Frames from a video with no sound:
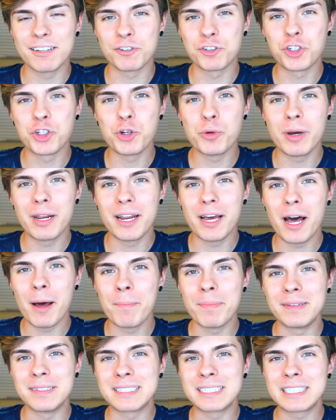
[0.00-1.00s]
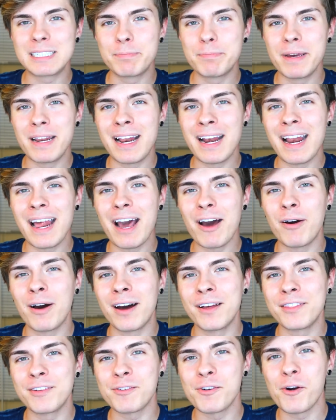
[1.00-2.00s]
they'll chew it up and spit it out
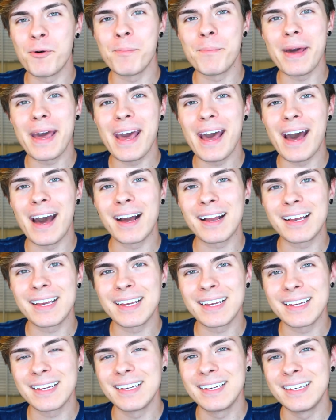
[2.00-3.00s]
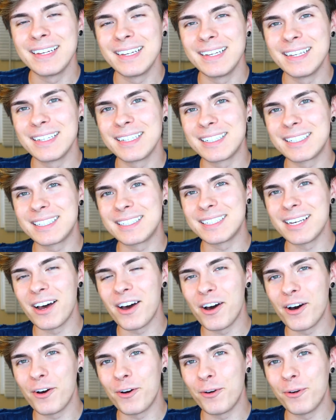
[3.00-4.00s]
on their own back.
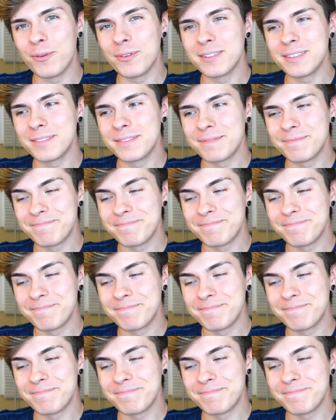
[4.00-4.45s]
So,